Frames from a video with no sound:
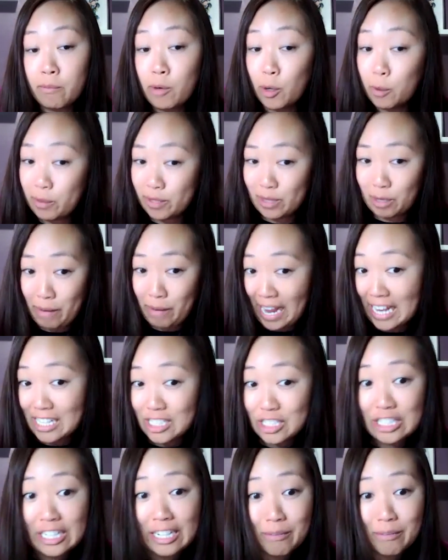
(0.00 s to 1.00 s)
hoping they're
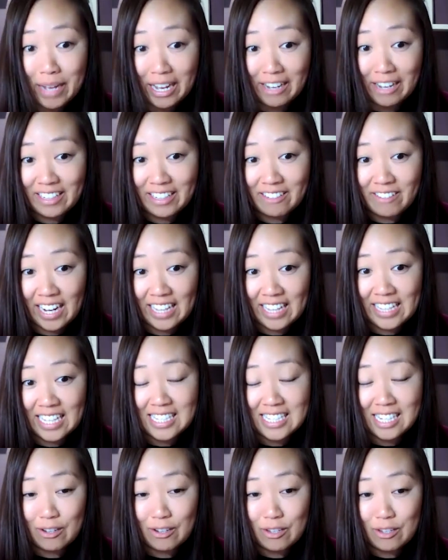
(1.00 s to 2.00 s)
passionate about it, right? That's
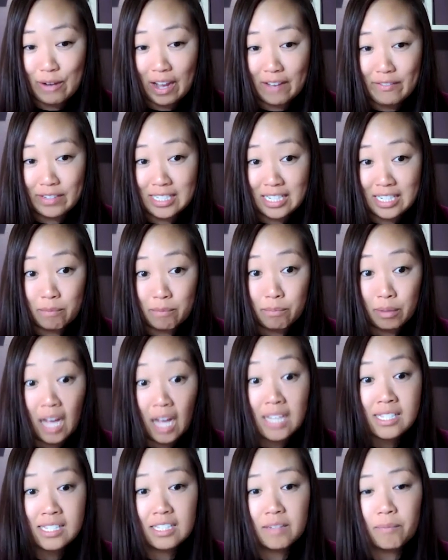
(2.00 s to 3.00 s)
how you right. have it
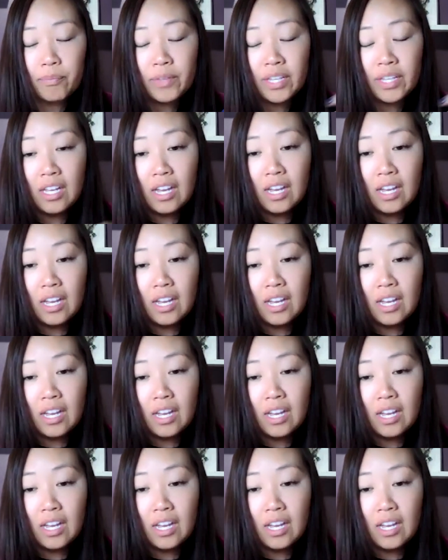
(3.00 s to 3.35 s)
blossom.